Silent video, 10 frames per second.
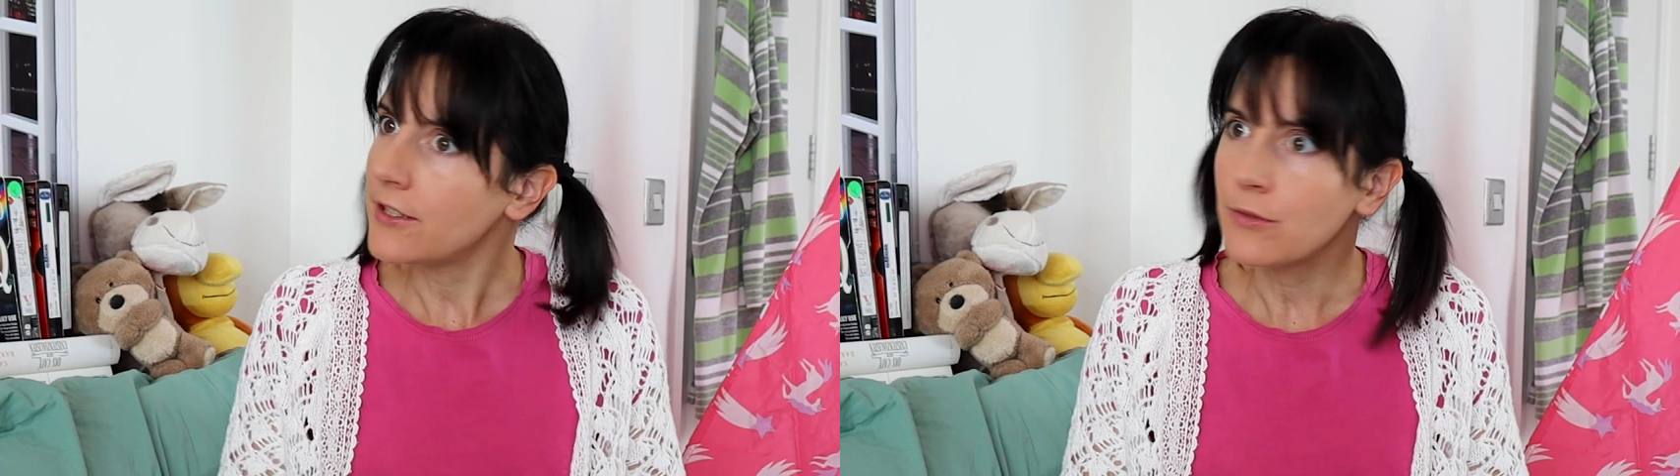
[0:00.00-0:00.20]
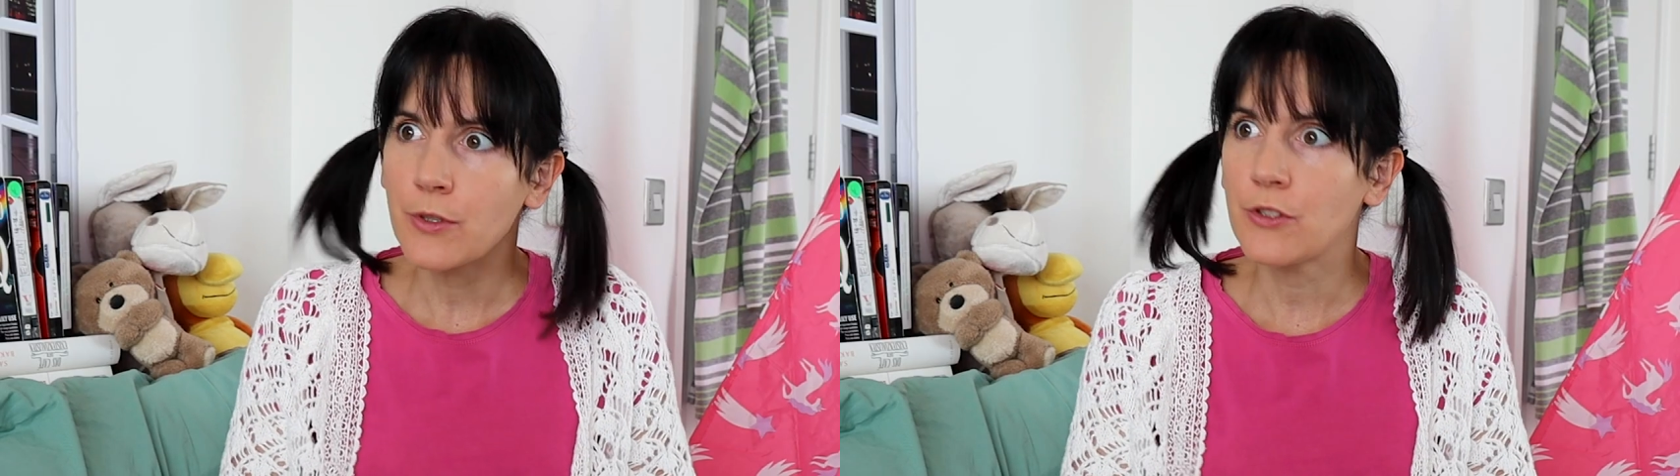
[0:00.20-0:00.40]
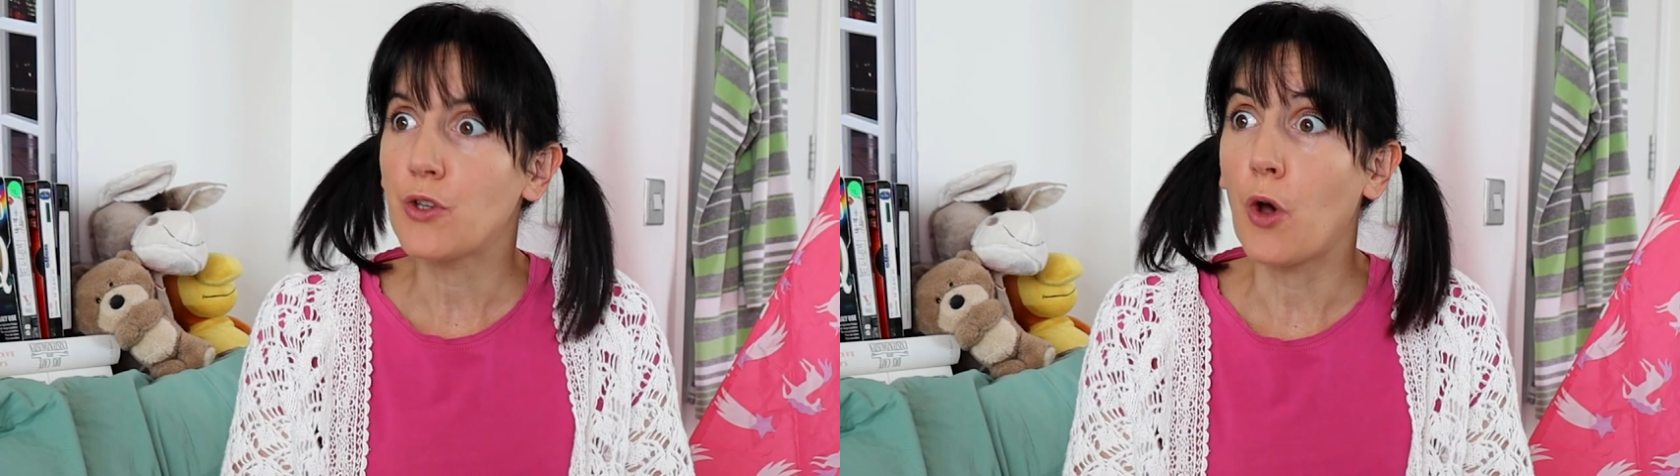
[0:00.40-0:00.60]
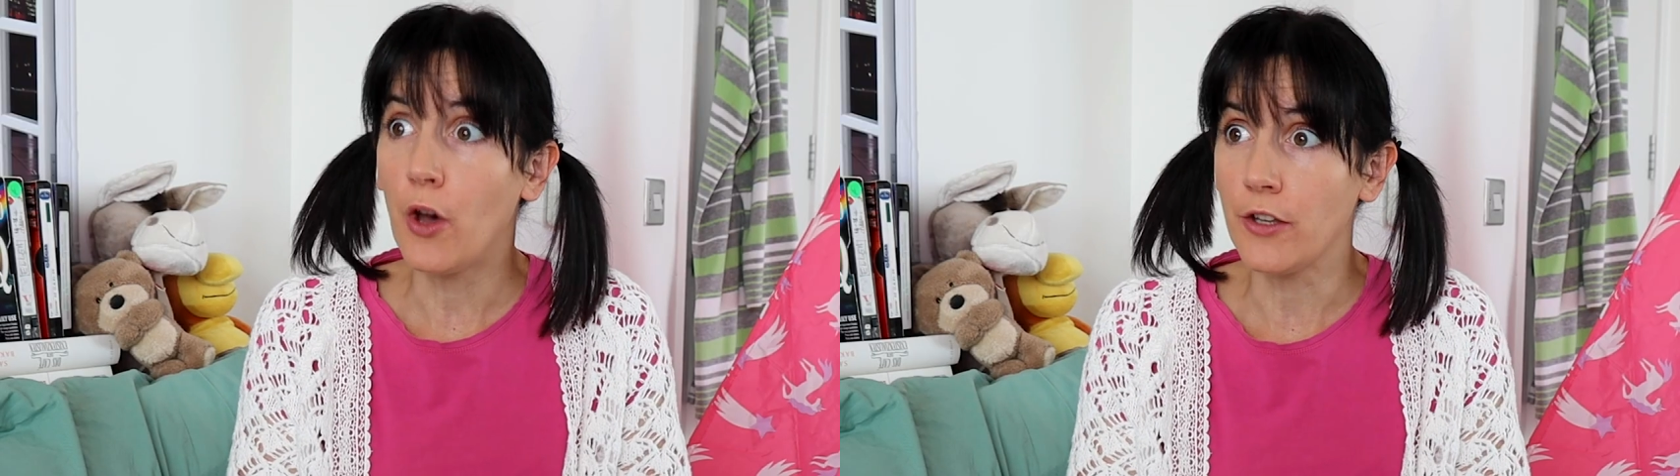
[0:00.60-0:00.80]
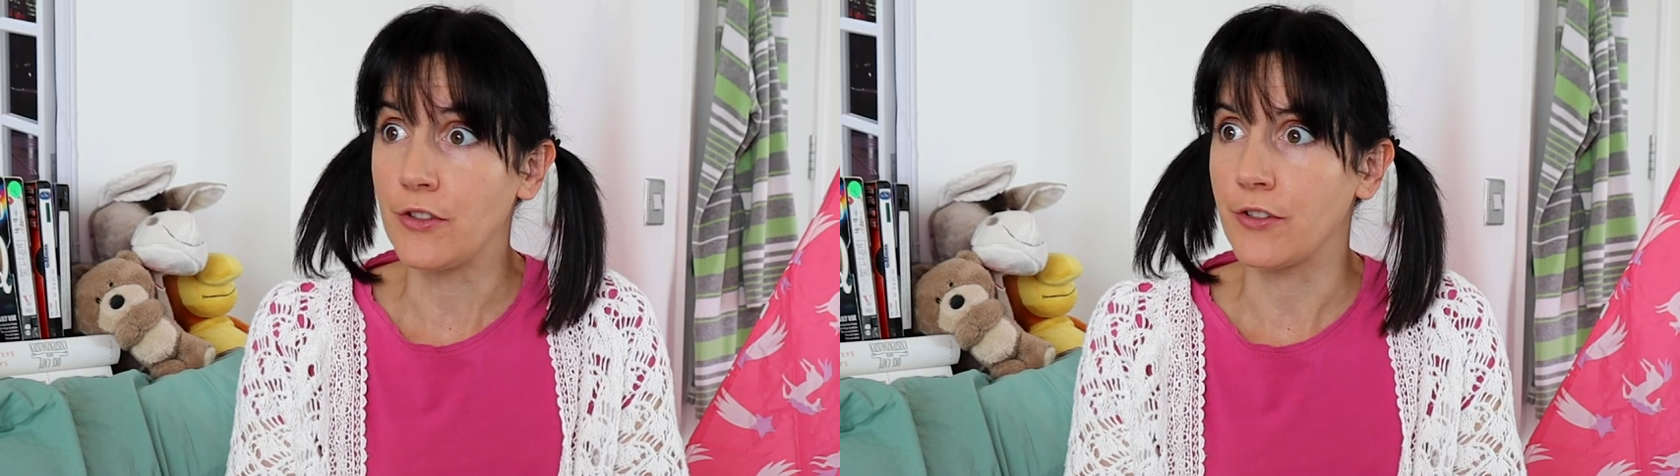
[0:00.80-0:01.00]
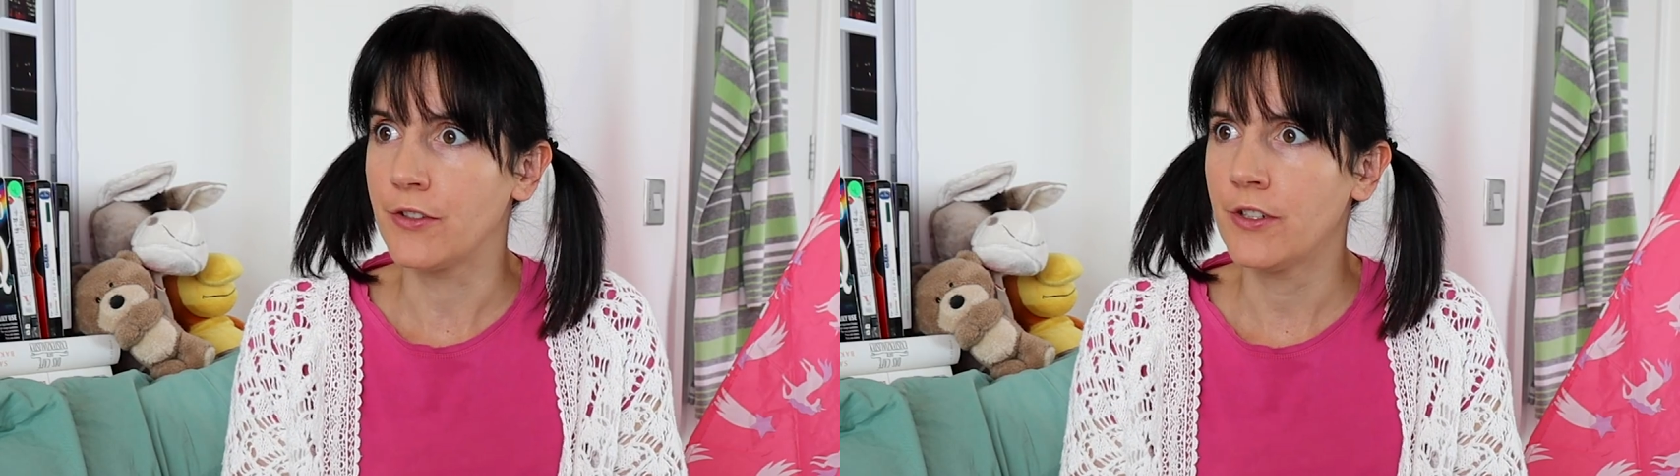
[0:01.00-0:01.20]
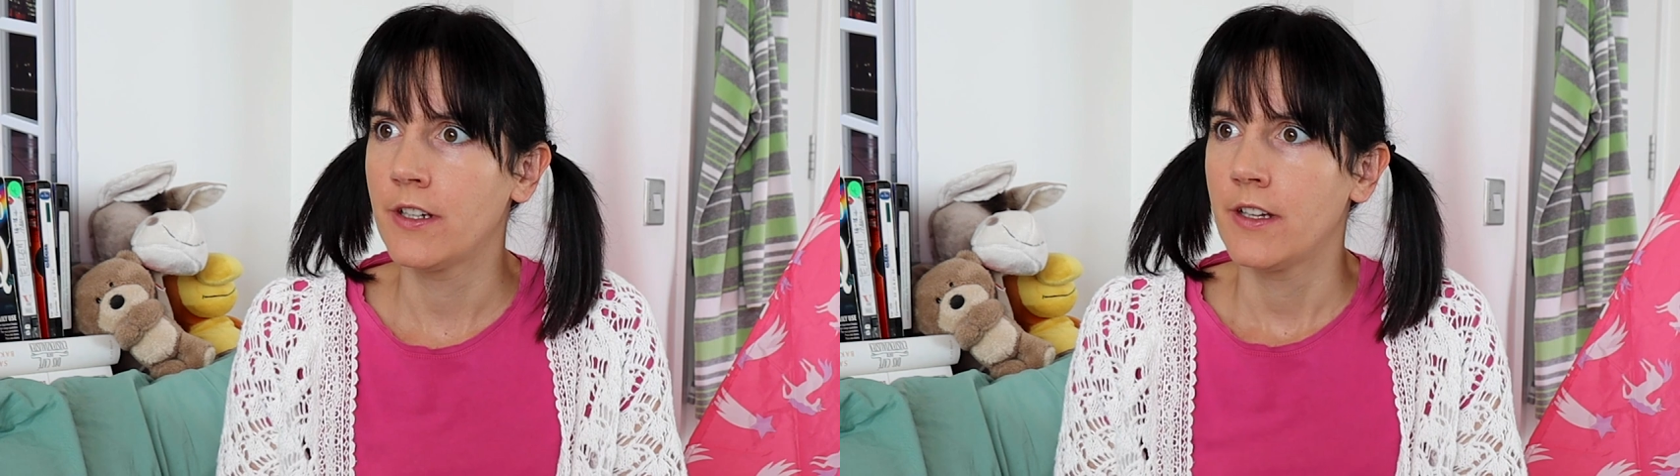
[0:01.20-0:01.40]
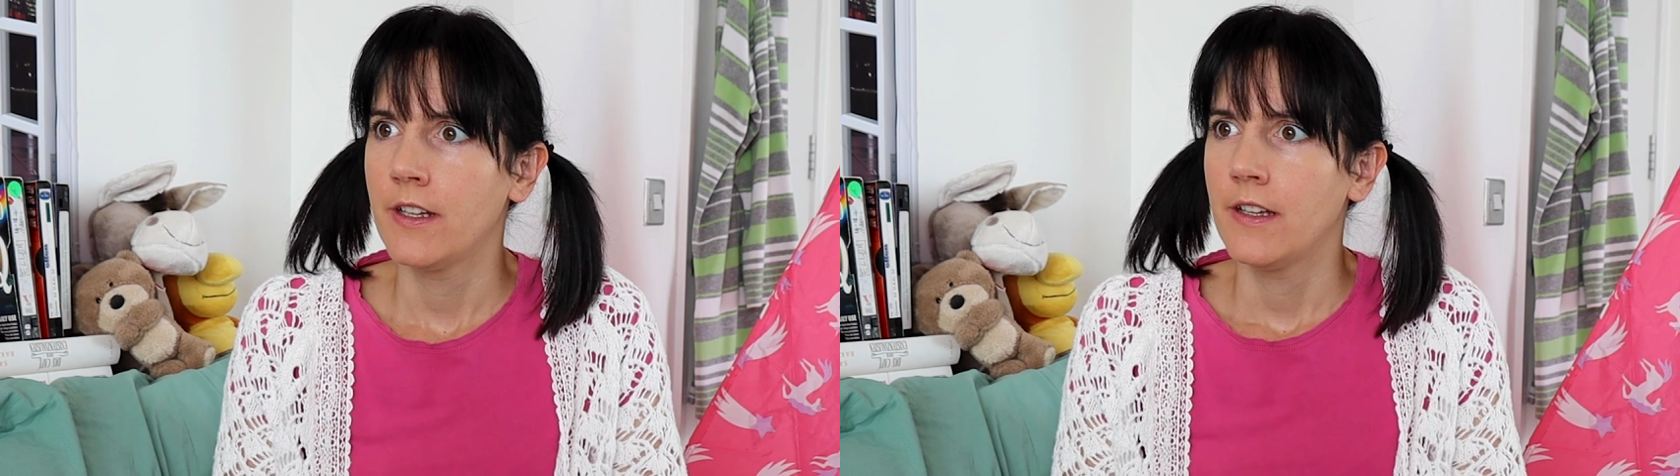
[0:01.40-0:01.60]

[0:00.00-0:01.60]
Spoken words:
I don't want to hurt you,